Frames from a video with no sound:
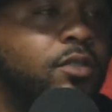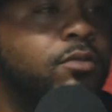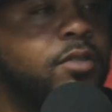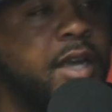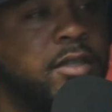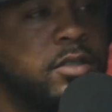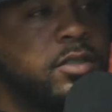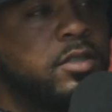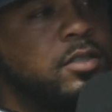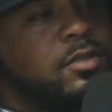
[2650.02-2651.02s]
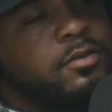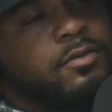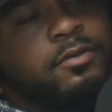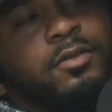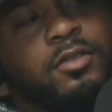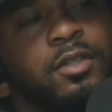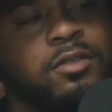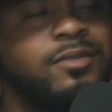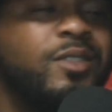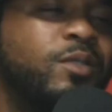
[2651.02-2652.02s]
2000s, mm-hmm. you
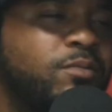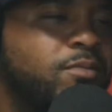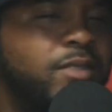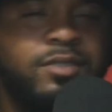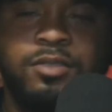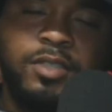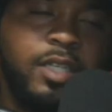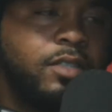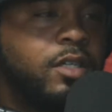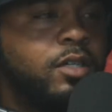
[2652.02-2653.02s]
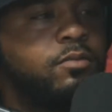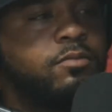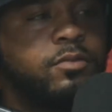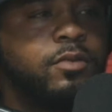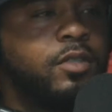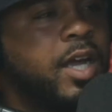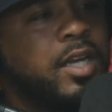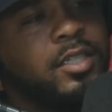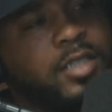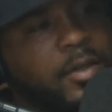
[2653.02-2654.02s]
know, dude selling dope. Mm-hmm.
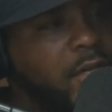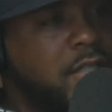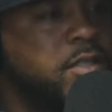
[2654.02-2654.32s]
90s coming out